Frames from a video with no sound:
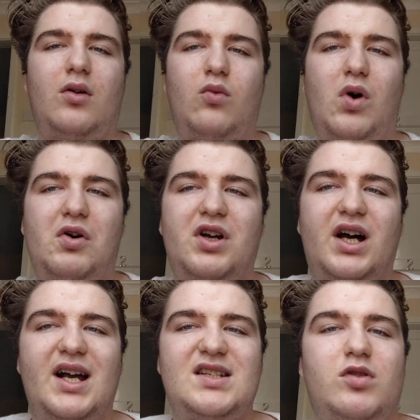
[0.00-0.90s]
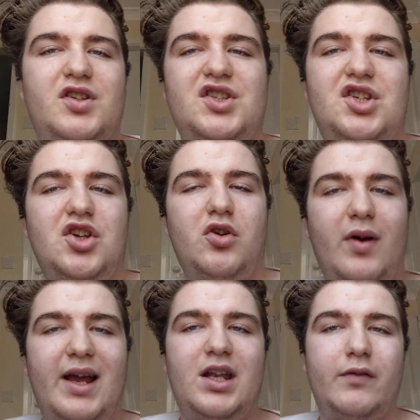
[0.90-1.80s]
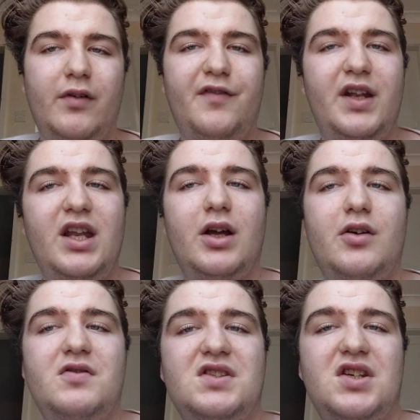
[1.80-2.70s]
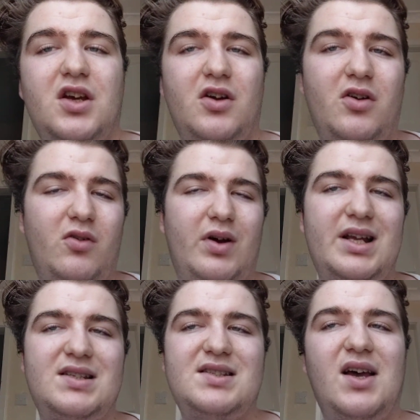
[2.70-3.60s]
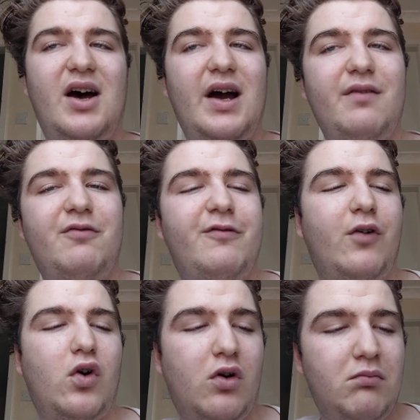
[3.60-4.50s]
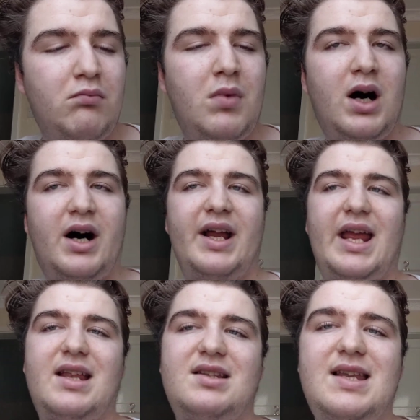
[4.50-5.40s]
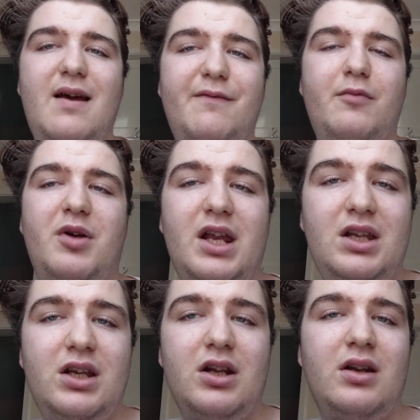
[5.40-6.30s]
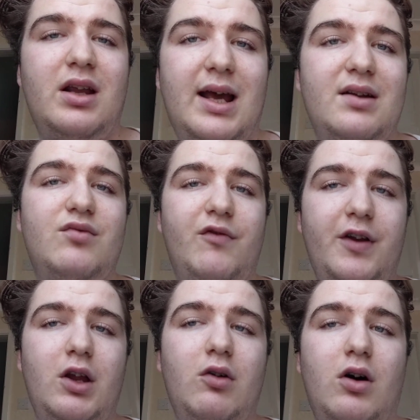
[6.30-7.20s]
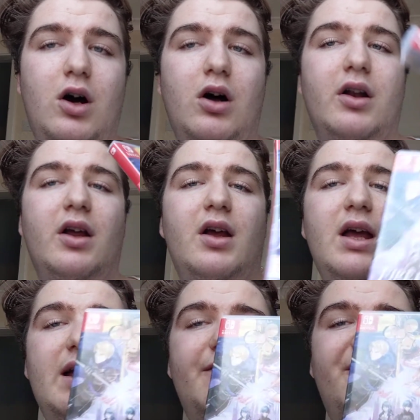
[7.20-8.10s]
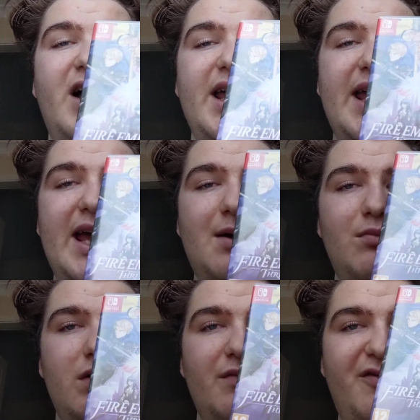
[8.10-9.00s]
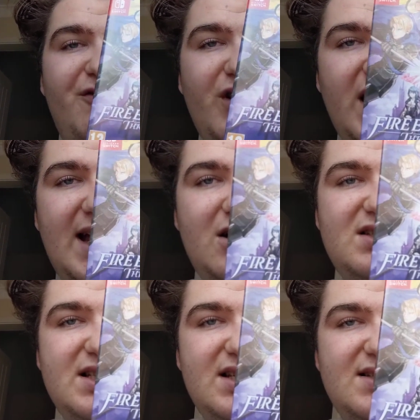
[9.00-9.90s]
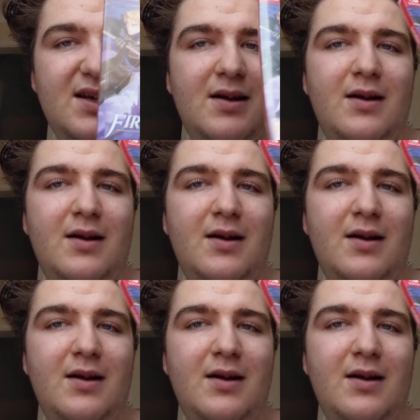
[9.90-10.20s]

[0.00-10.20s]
Well guys, welcome to another video. So it's time for my in-depth opinion and review on Fire Emblem Three Houses.